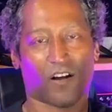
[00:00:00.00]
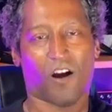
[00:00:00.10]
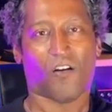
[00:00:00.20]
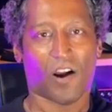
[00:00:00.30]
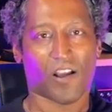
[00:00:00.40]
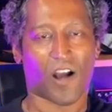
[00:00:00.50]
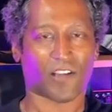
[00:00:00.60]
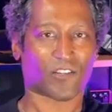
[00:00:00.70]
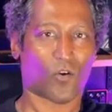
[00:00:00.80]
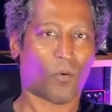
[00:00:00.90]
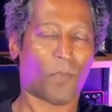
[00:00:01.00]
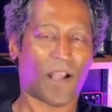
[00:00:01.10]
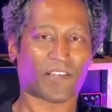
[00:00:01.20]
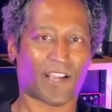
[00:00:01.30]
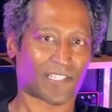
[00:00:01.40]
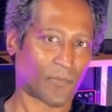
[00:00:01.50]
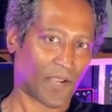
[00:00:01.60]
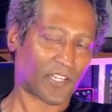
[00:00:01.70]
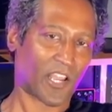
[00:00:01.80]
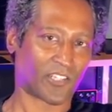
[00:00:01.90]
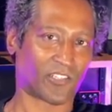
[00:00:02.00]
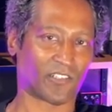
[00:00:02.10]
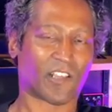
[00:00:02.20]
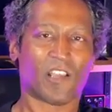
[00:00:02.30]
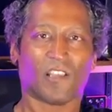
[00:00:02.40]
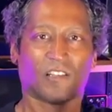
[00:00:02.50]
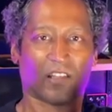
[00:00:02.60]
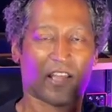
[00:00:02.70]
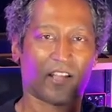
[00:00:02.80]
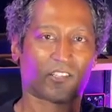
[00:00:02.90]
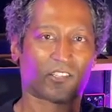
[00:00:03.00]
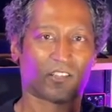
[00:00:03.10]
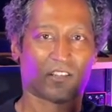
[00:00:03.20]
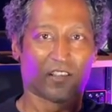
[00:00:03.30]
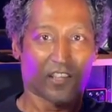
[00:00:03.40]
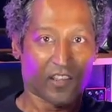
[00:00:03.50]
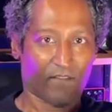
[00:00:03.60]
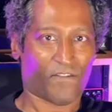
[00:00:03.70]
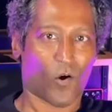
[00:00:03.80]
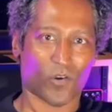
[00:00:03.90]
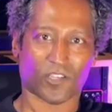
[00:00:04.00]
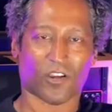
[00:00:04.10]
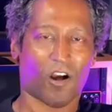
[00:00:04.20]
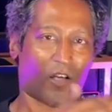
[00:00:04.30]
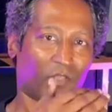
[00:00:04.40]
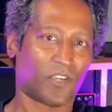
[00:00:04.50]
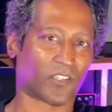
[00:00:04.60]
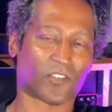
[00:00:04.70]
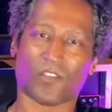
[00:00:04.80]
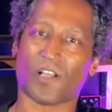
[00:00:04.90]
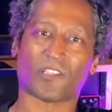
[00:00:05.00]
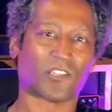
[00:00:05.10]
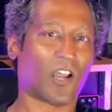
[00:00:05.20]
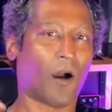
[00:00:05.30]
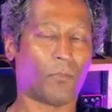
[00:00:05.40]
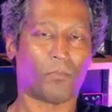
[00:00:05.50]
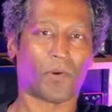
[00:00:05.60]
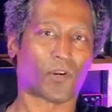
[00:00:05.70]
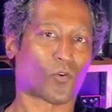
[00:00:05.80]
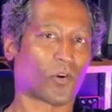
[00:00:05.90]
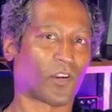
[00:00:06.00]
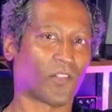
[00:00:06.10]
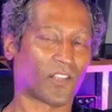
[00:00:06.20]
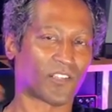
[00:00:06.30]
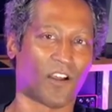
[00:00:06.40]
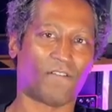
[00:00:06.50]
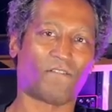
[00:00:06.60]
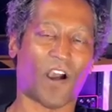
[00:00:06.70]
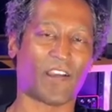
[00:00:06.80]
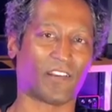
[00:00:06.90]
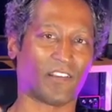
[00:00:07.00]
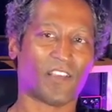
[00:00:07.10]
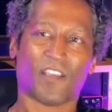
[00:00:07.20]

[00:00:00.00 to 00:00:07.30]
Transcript: All right, guys, going back to expectations. Let's get focused on this. Let's stop bickering. Let's stop fighting.